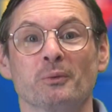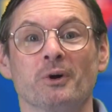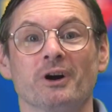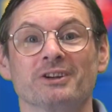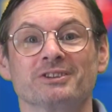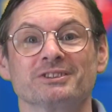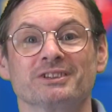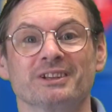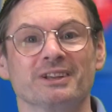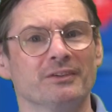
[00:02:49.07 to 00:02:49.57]
for
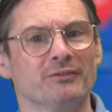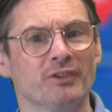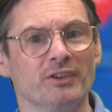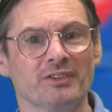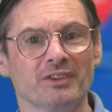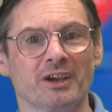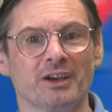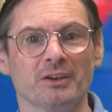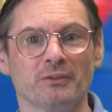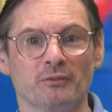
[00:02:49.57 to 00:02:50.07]
watching. If
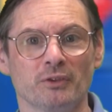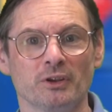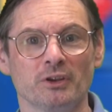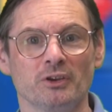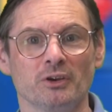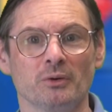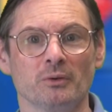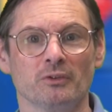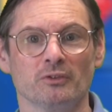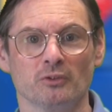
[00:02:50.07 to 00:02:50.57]
this kind of
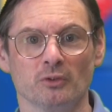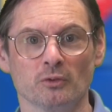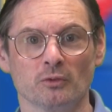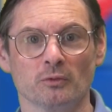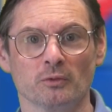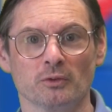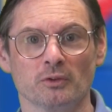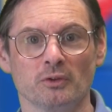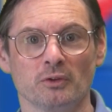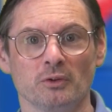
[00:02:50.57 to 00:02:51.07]
video is
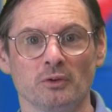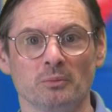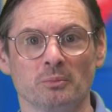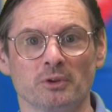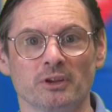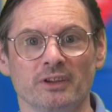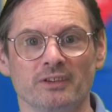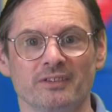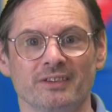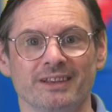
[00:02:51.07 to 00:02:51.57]
useful to you,
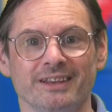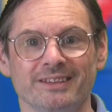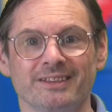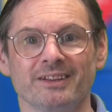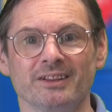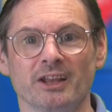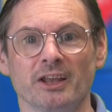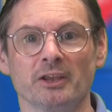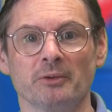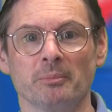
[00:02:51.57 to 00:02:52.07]
please hit
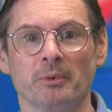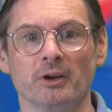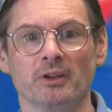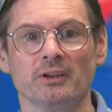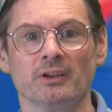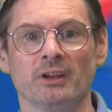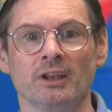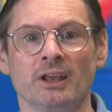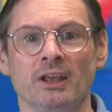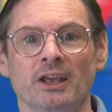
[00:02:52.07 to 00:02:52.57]
the like
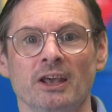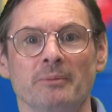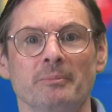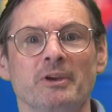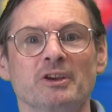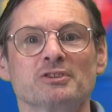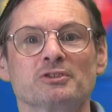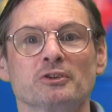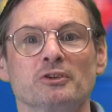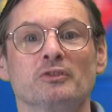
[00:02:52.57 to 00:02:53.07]
button and
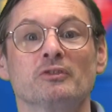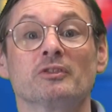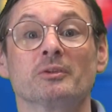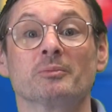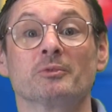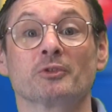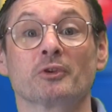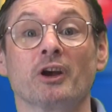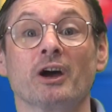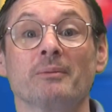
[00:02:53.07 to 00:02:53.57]
make sure you
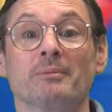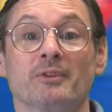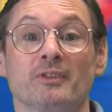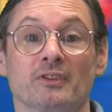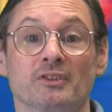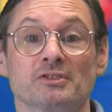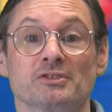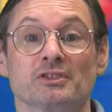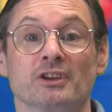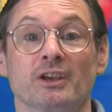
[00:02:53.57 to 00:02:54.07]
subscribe to
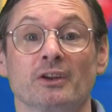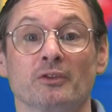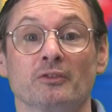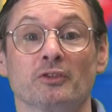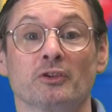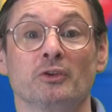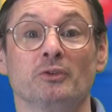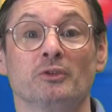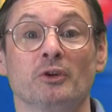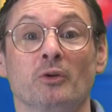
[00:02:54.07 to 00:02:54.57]
this
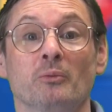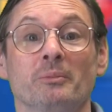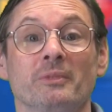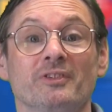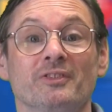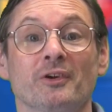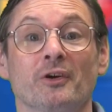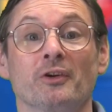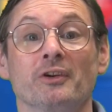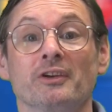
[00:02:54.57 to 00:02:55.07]
channel so you don't
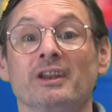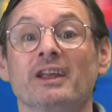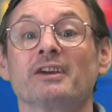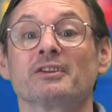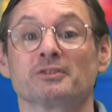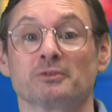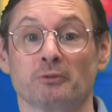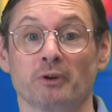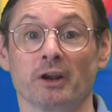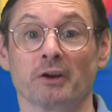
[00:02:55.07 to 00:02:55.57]
miss our
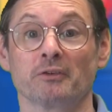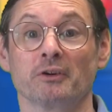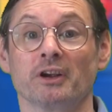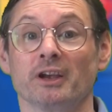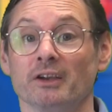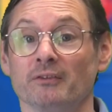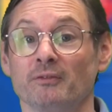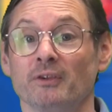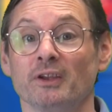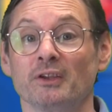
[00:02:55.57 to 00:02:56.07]
next
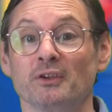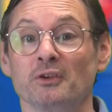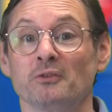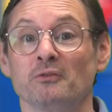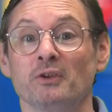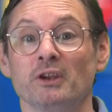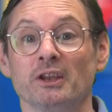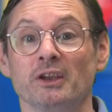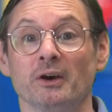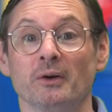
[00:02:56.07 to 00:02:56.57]
RCRA
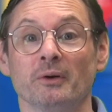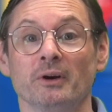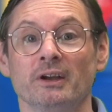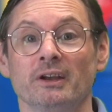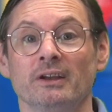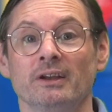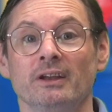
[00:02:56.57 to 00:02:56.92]
FAQ video.